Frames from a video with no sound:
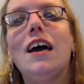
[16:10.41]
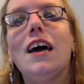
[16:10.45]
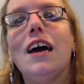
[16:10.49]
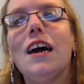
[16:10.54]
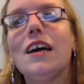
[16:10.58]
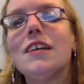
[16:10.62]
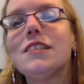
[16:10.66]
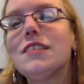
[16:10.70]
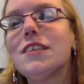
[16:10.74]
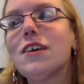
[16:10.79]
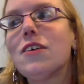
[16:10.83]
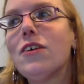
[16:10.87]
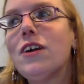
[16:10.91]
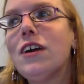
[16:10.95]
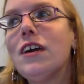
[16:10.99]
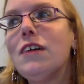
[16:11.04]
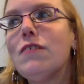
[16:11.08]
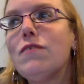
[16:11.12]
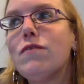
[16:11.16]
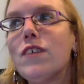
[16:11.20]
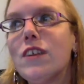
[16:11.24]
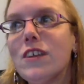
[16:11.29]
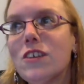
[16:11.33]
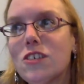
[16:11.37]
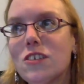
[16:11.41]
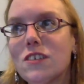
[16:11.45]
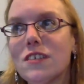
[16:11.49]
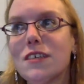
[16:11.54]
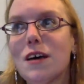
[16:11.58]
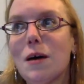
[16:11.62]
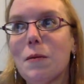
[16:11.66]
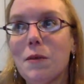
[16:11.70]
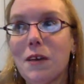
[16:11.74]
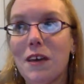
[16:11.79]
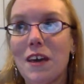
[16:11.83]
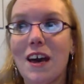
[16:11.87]
And so he finishes
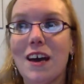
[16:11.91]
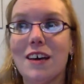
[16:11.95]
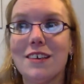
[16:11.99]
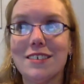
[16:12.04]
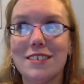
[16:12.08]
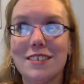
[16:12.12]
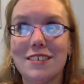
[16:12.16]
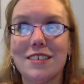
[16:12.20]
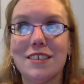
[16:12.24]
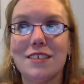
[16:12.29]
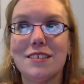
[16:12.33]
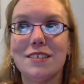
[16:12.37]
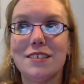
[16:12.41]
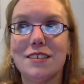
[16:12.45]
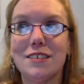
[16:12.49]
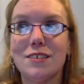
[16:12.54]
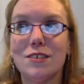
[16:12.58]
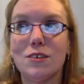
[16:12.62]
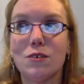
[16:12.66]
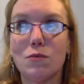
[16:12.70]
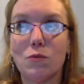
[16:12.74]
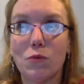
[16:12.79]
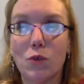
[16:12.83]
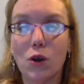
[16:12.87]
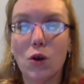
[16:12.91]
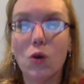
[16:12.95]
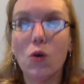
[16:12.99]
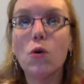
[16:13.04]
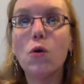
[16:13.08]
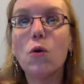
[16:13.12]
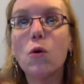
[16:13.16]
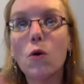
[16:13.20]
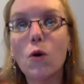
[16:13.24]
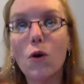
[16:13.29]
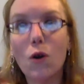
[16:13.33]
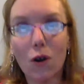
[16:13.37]
up. He has his assistant
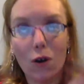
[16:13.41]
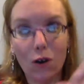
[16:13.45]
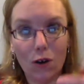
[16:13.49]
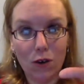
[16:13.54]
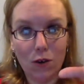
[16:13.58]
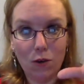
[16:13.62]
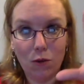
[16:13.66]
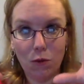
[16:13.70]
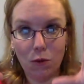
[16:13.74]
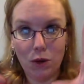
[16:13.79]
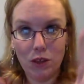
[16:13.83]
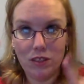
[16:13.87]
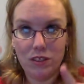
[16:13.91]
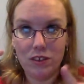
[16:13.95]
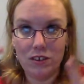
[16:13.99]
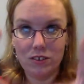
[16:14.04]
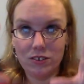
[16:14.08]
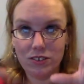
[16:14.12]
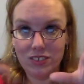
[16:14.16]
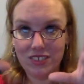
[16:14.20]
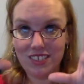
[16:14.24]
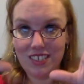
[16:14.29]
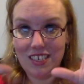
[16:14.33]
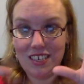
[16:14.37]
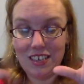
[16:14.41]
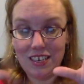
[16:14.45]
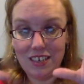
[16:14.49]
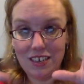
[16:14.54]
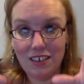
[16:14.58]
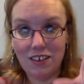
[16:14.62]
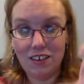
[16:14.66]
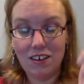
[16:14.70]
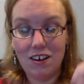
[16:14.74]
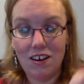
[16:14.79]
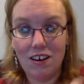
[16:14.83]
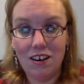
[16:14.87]
record what they're
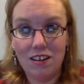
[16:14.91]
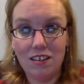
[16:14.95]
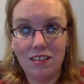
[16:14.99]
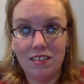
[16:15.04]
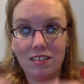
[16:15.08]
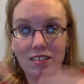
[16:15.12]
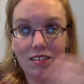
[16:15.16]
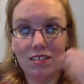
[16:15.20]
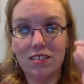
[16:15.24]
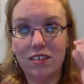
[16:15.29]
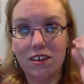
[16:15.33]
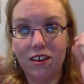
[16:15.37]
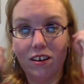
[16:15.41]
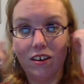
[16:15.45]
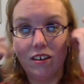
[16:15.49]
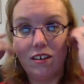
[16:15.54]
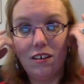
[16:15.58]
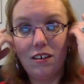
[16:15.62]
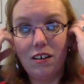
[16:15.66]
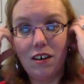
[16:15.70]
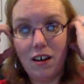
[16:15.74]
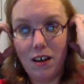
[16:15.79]
seeing on the